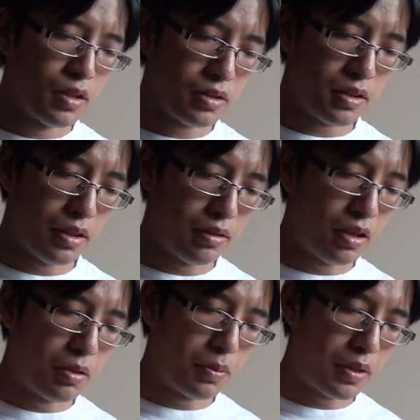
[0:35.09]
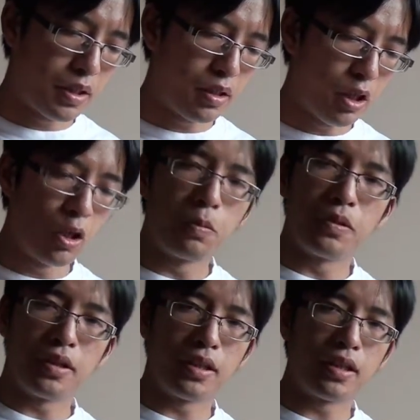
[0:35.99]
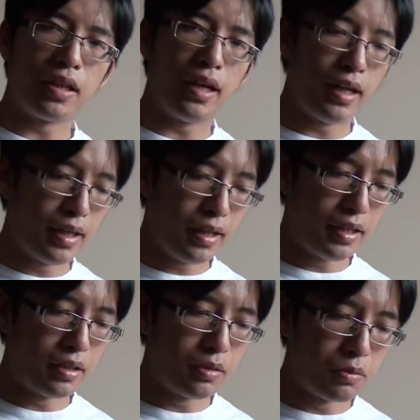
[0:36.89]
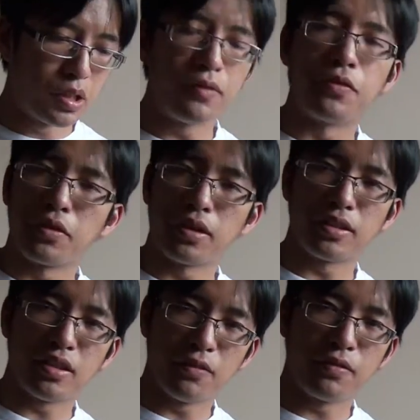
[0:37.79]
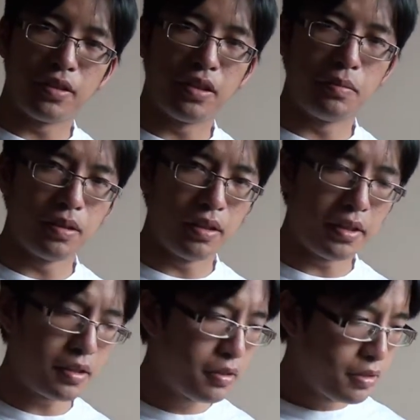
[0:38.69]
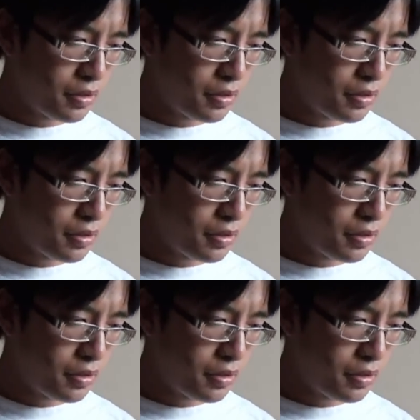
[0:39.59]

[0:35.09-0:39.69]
So I'll be opening and reviewing stuff in here a bit later.